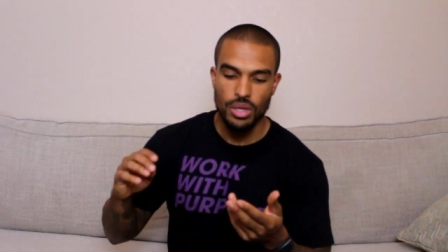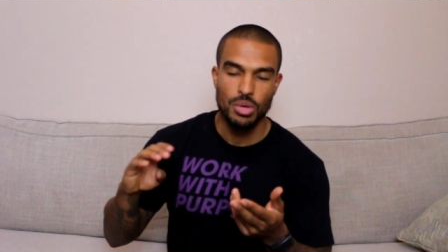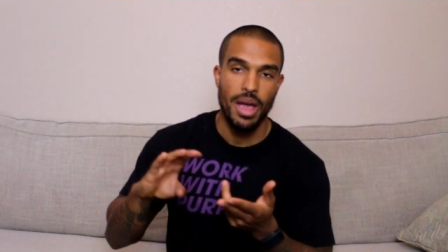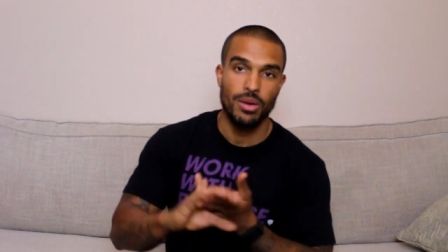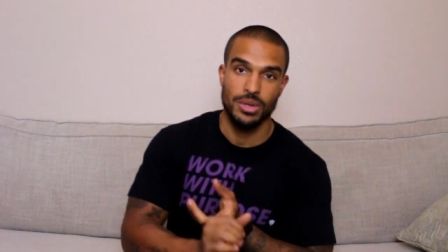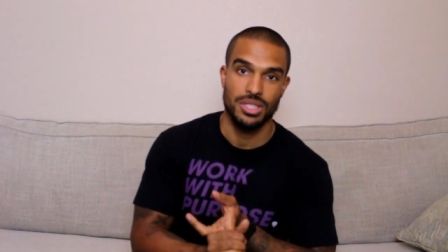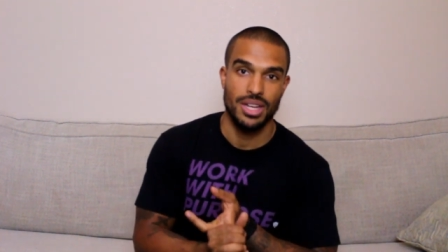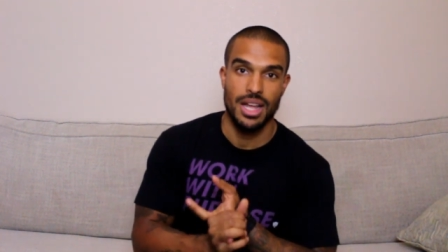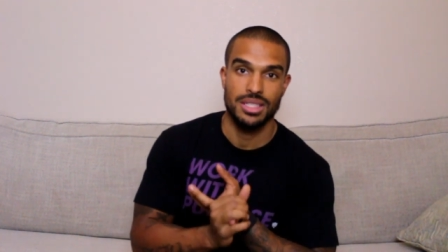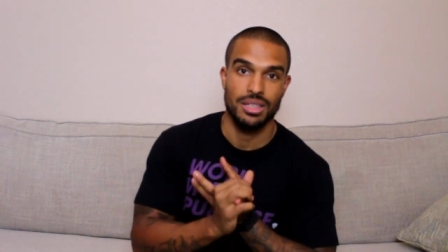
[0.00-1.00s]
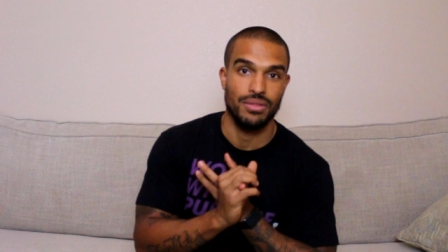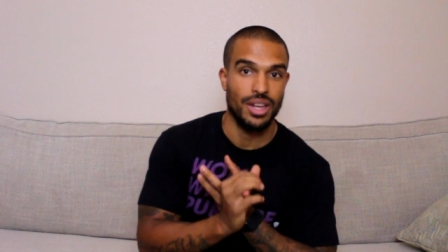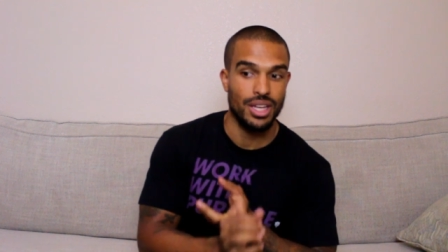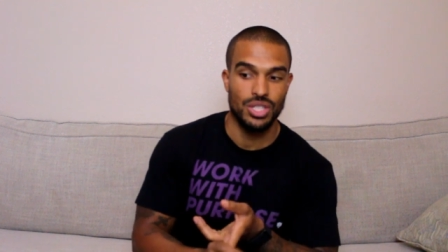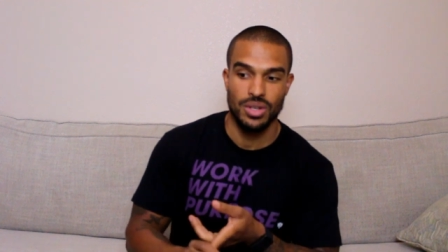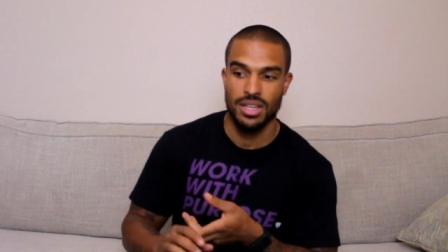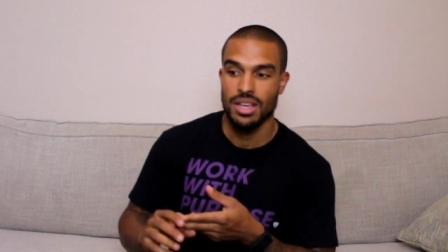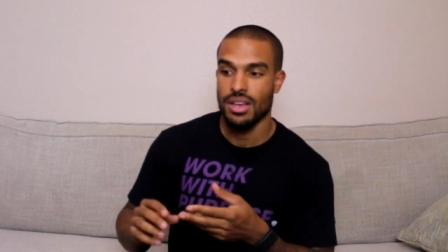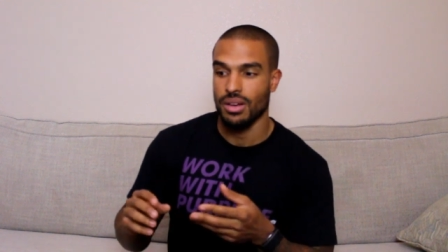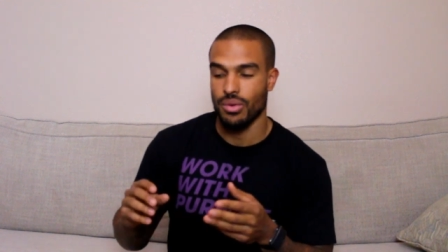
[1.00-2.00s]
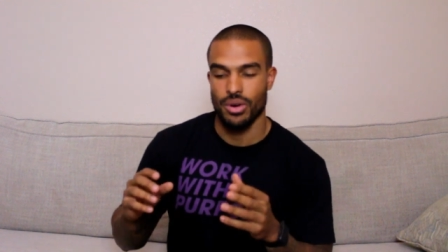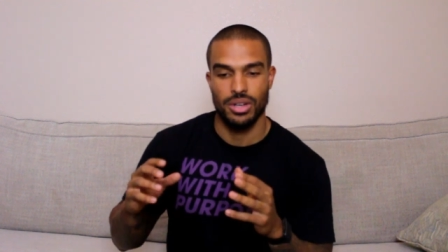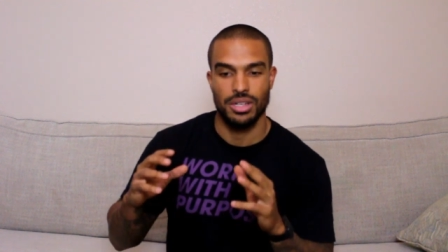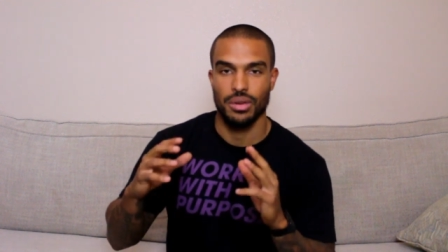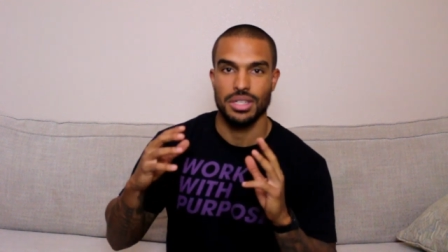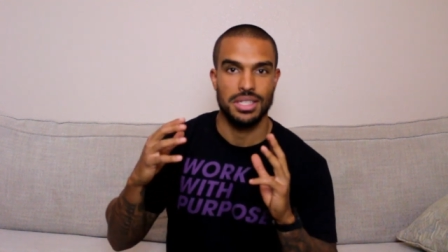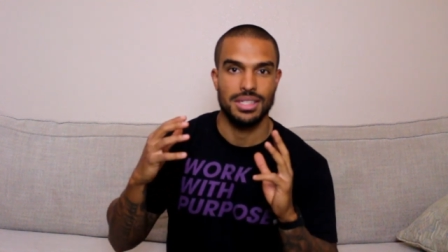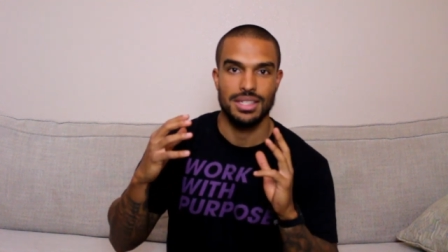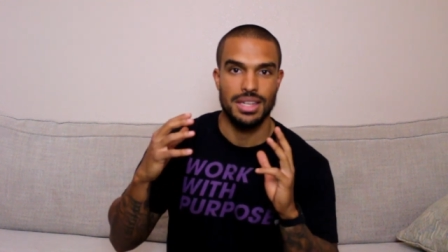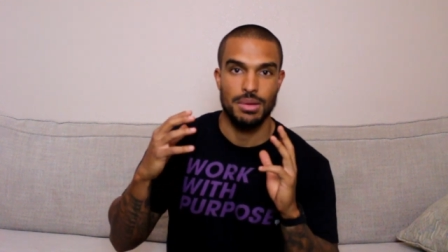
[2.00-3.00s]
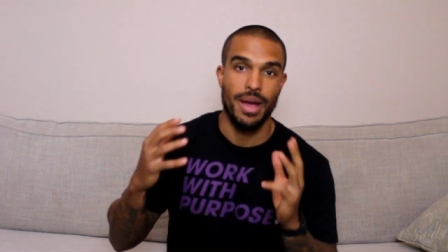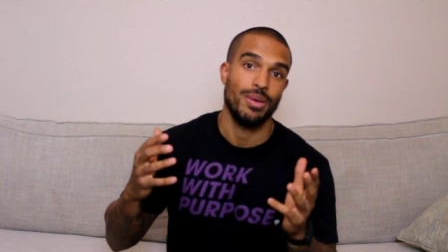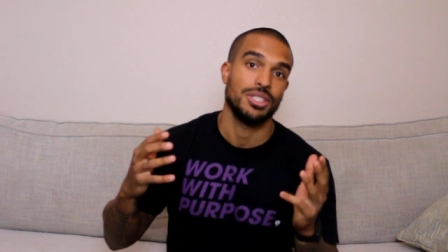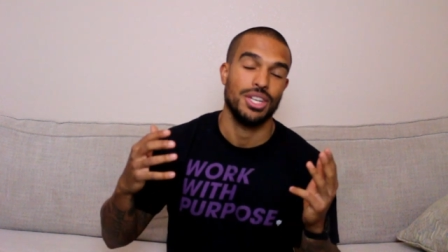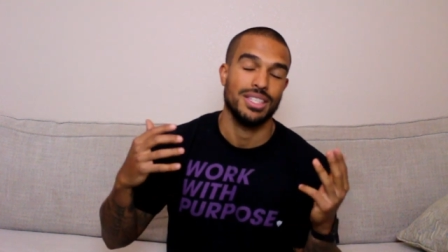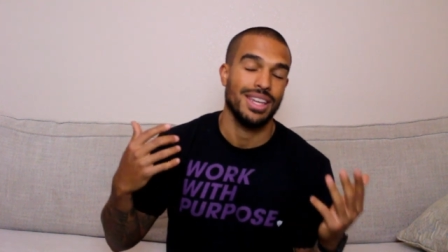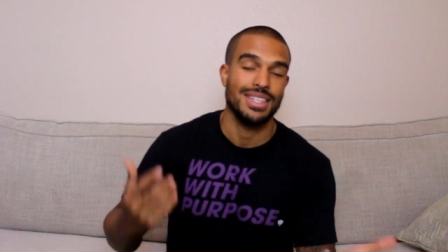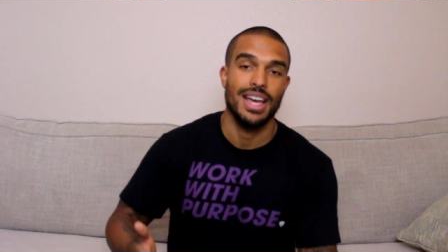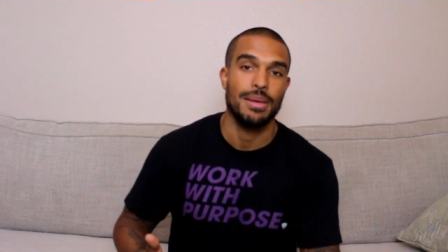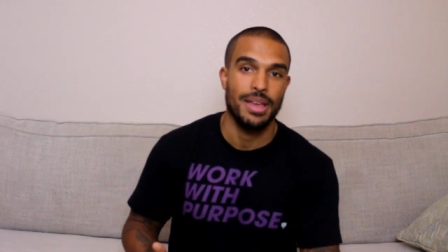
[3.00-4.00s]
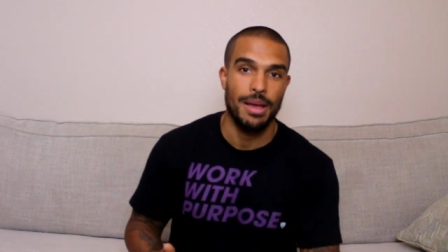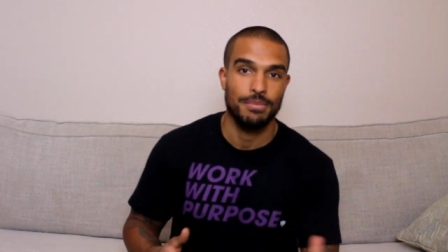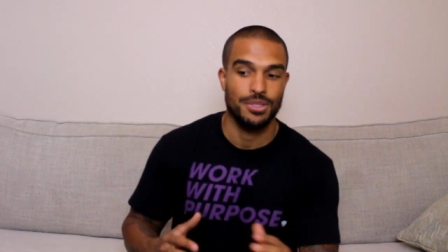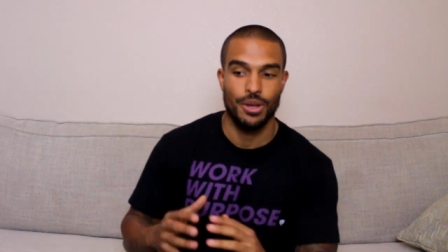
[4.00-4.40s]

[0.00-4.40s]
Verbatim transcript: you might risk the chance of an injury or you know you might risk the chance of getting time cap.